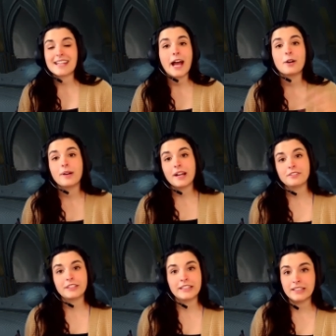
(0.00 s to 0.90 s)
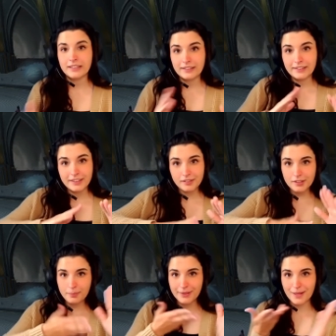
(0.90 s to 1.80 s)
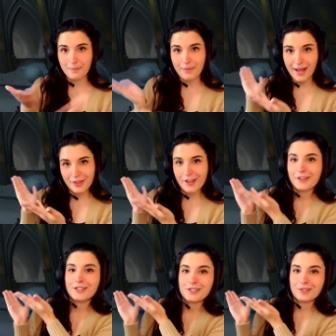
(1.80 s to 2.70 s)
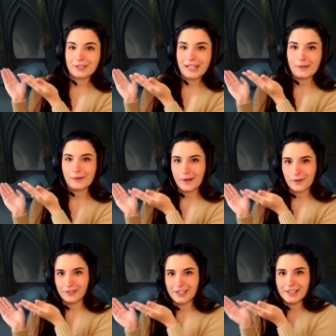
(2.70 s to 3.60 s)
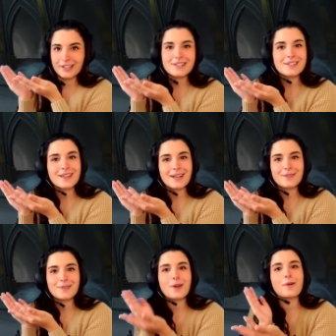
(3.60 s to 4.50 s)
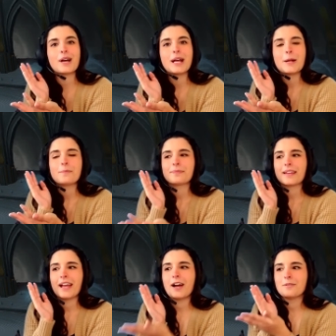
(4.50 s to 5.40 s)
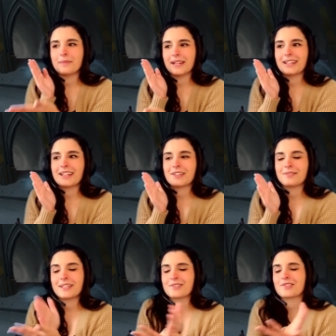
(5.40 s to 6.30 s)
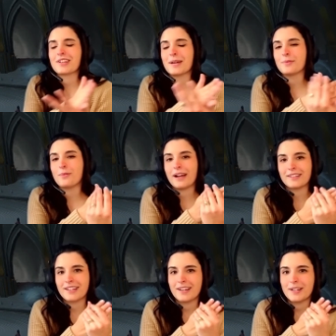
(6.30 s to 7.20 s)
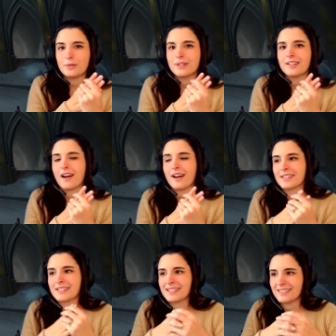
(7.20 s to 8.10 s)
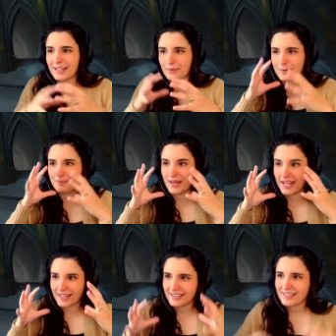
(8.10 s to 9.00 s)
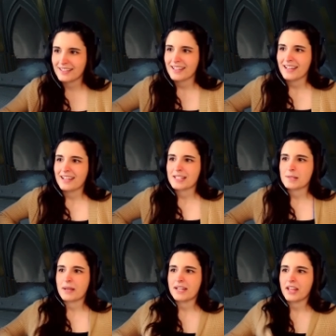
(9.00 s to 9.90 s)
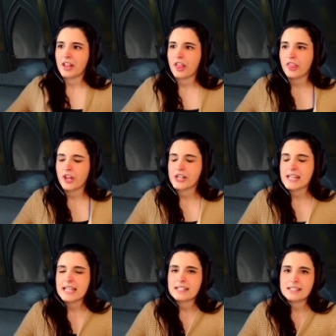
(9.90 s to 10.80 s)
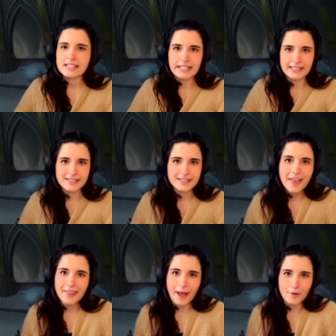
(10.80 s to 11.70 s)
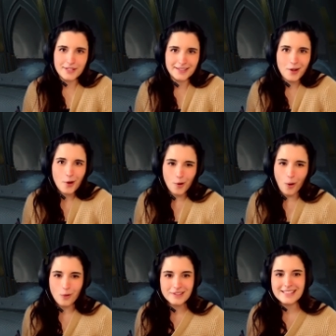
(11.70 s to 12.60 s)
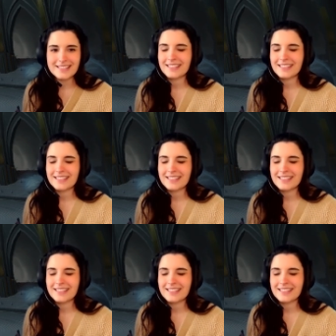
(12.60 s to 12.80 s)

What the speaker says: However, I'm gonna put the math on the screen right over here so that you know how many of each type of wild card we got that we made spending 36,000 gold.